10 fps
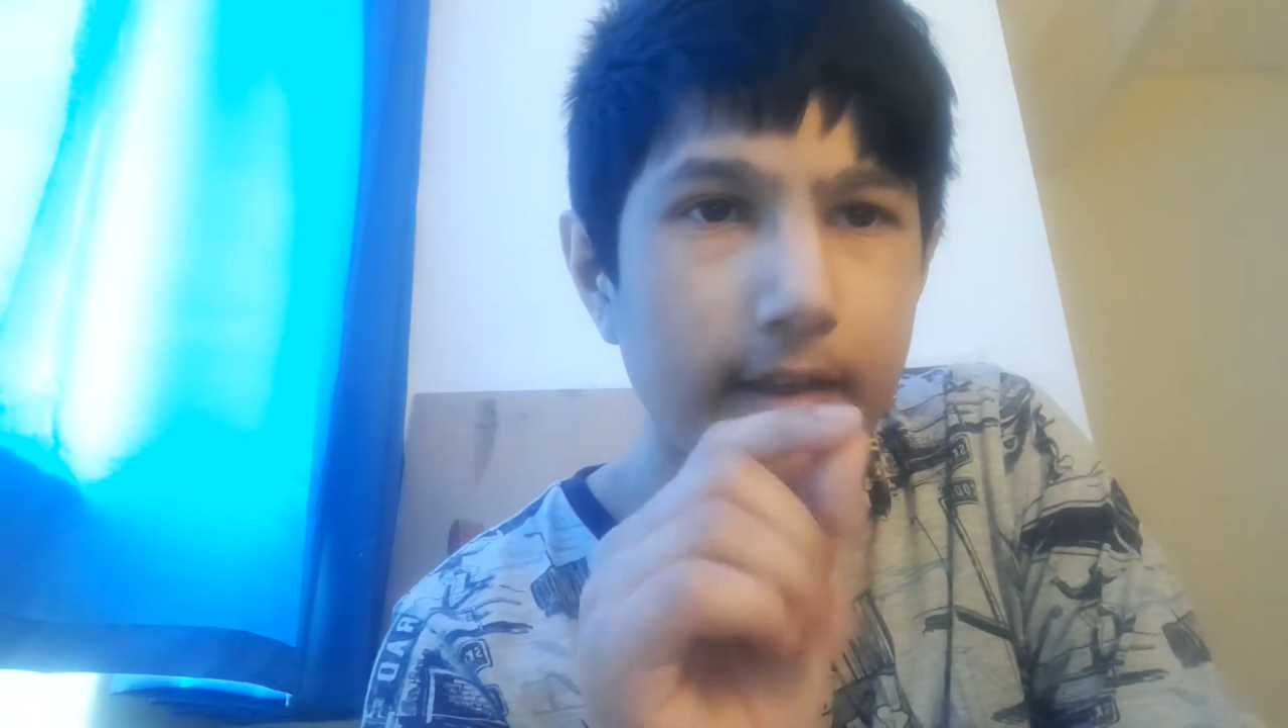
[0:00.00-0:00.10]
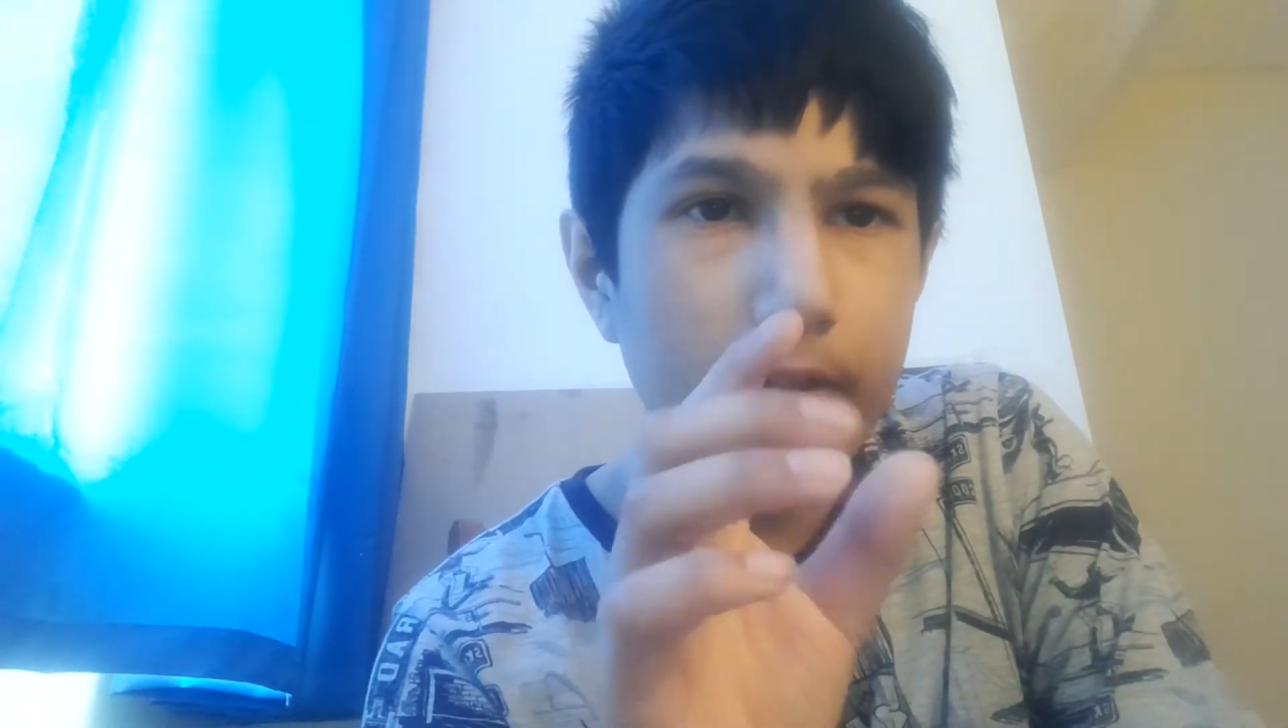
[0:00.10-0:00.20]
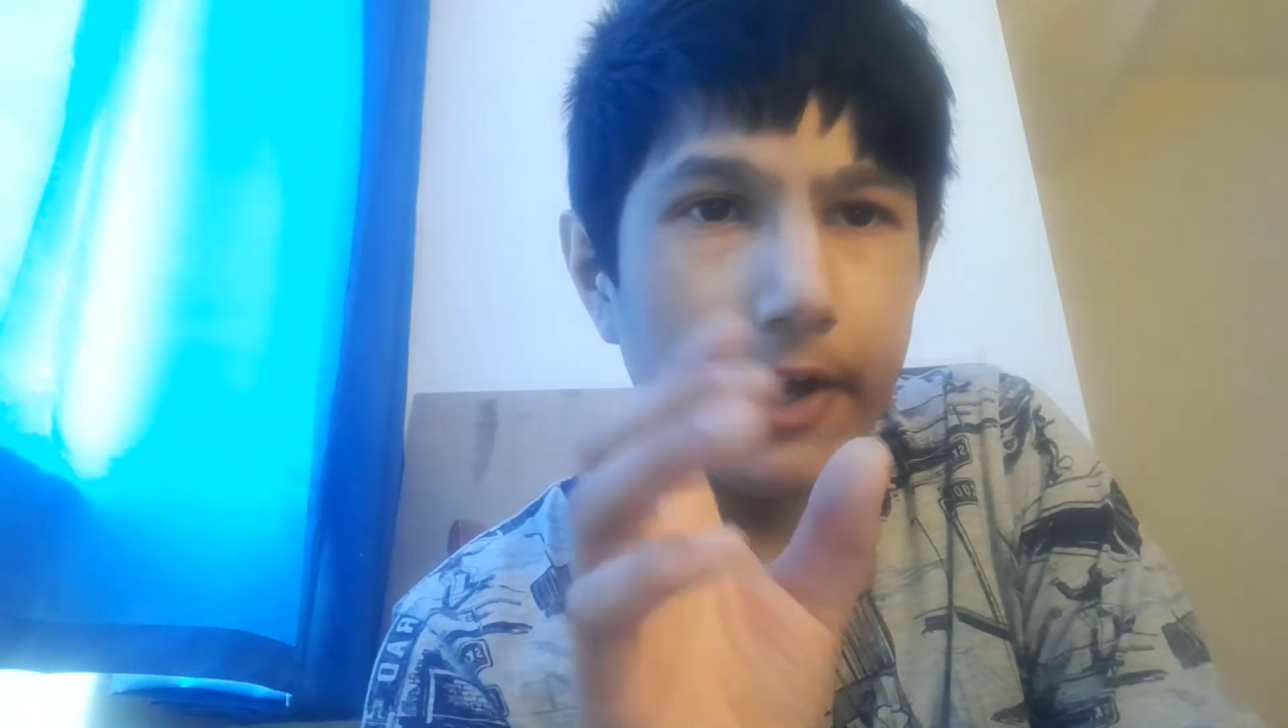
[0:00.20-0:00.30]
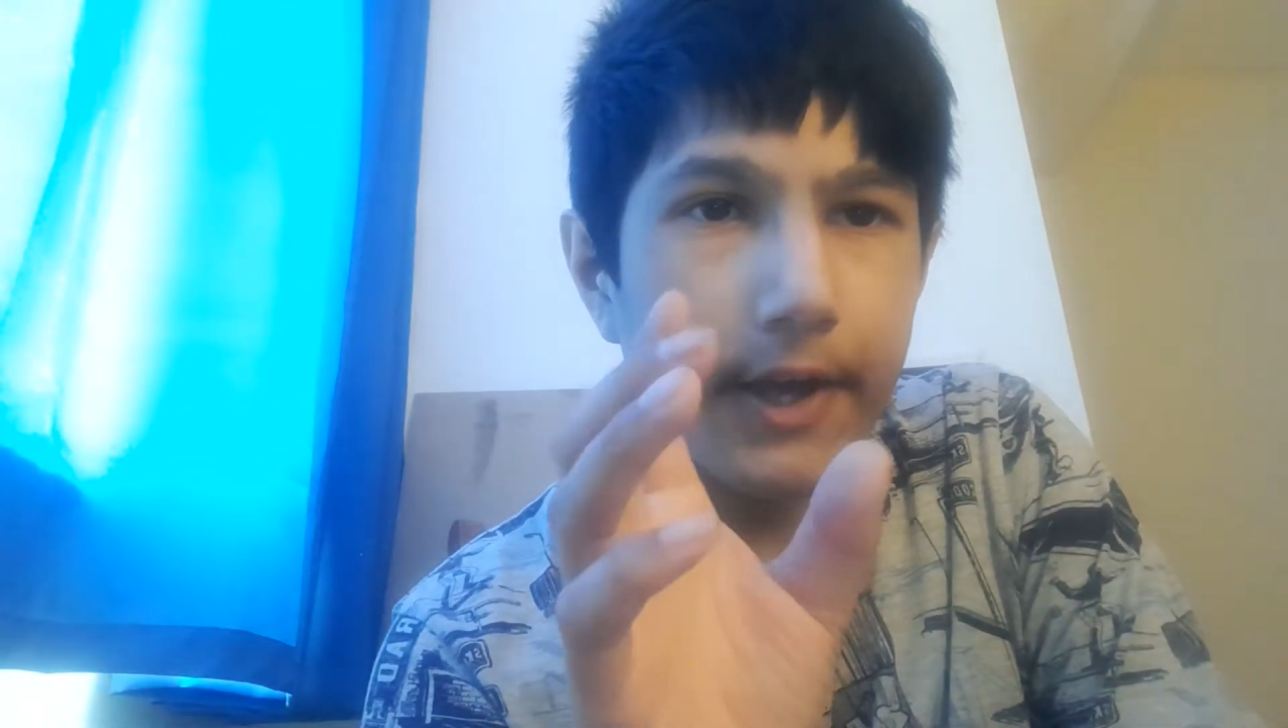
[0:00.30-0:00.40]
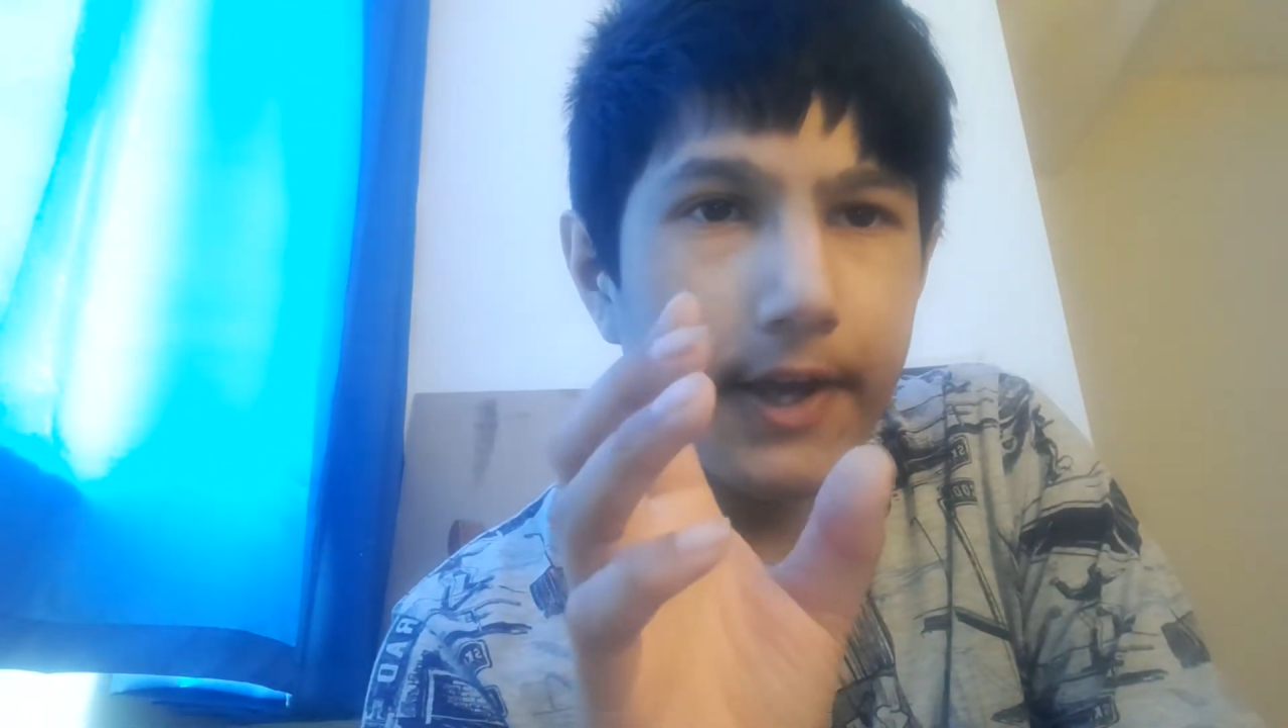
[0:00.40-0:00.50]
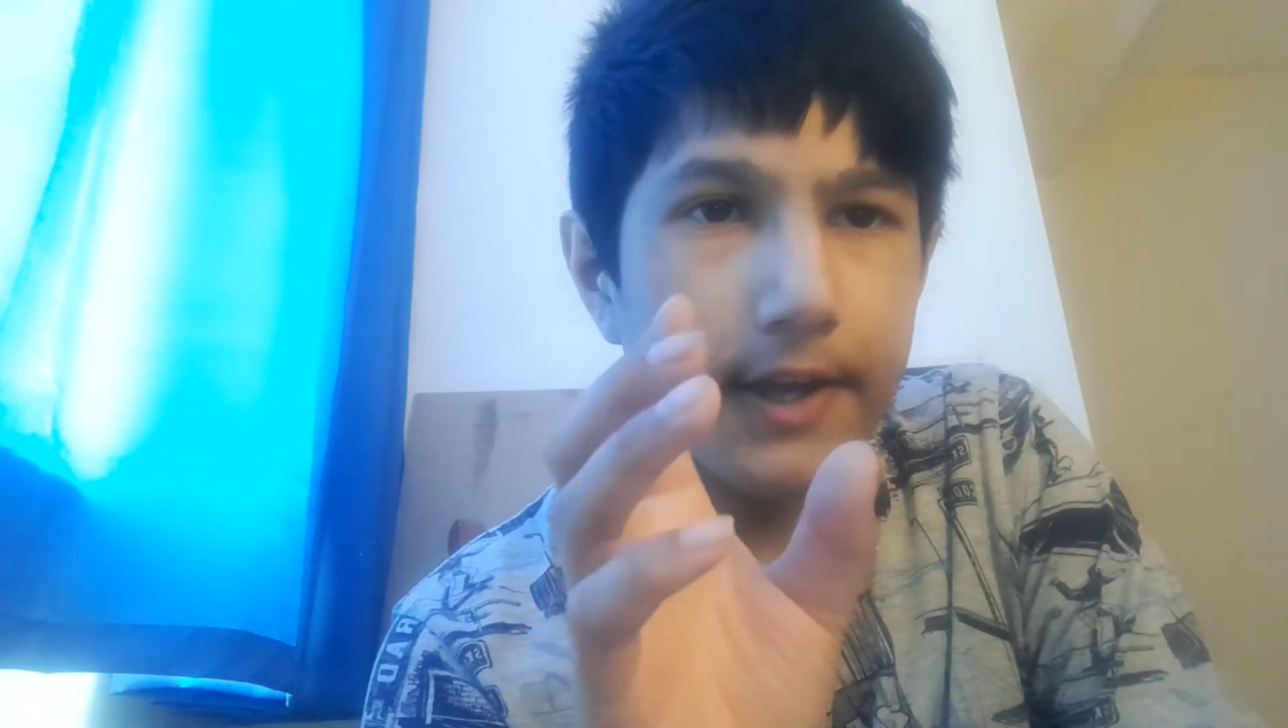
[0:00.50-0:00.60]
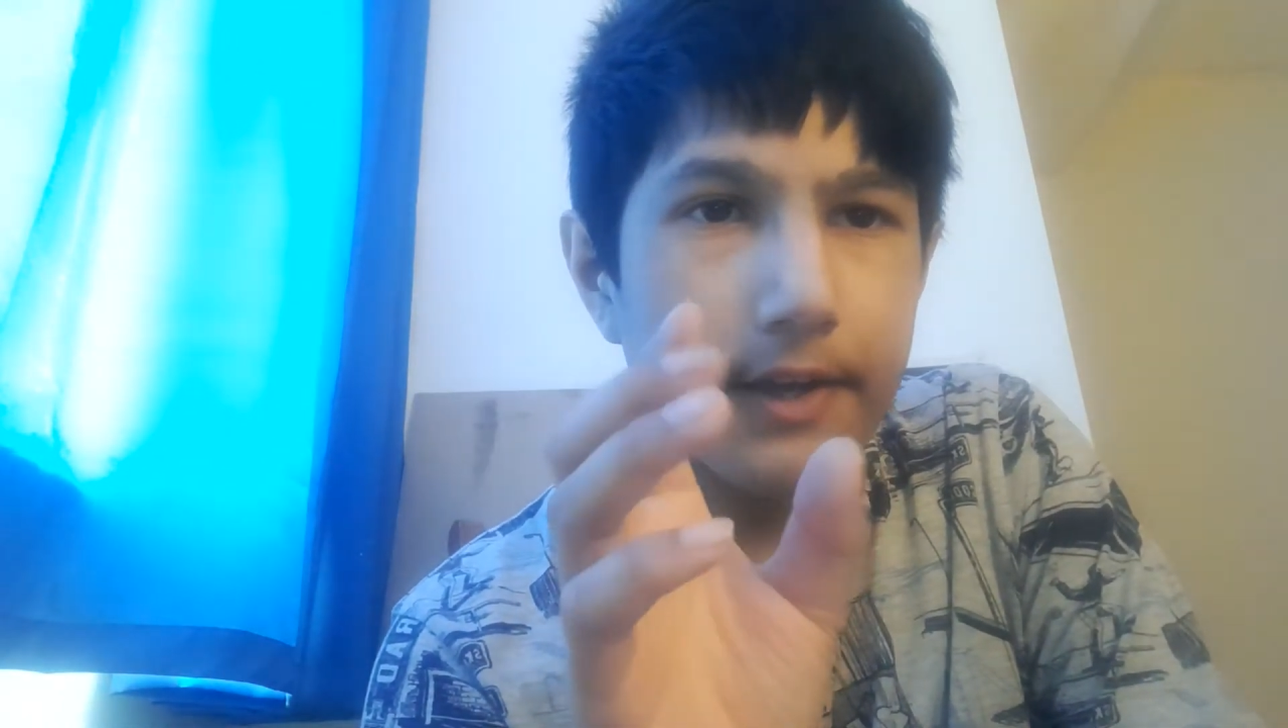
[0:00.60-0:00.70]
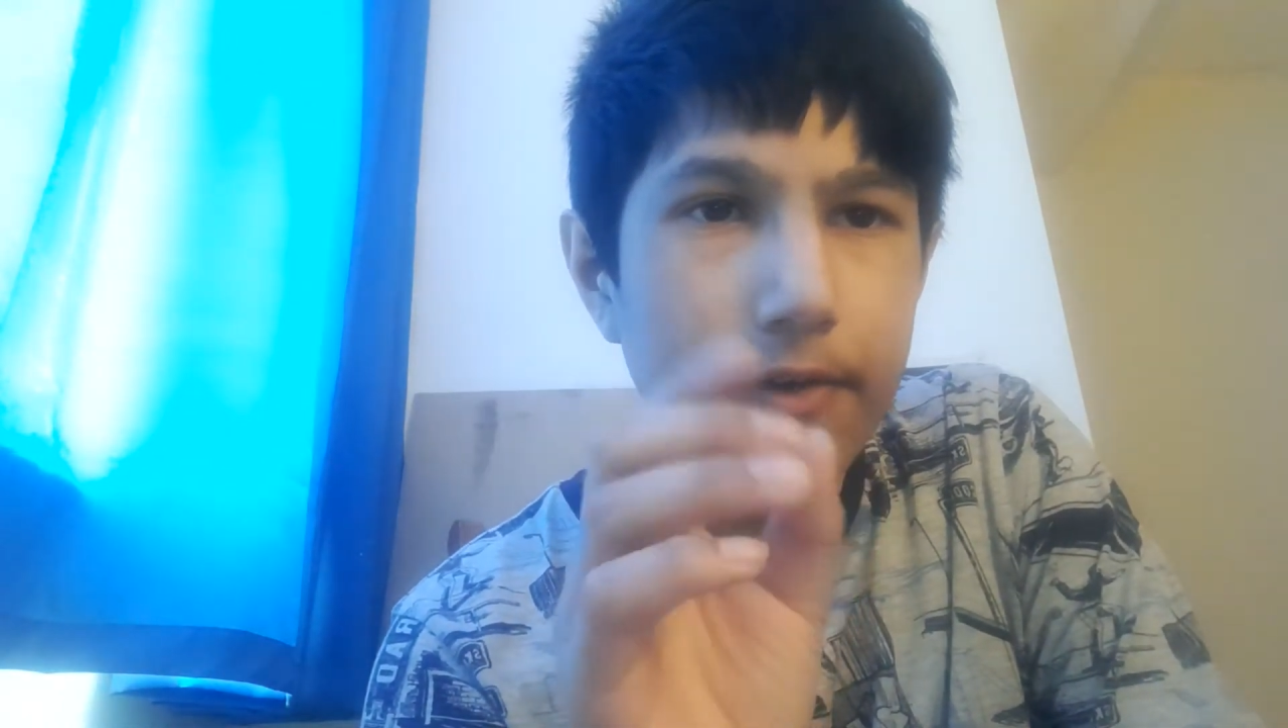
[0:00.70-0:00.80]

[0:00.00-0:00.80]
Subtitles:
like,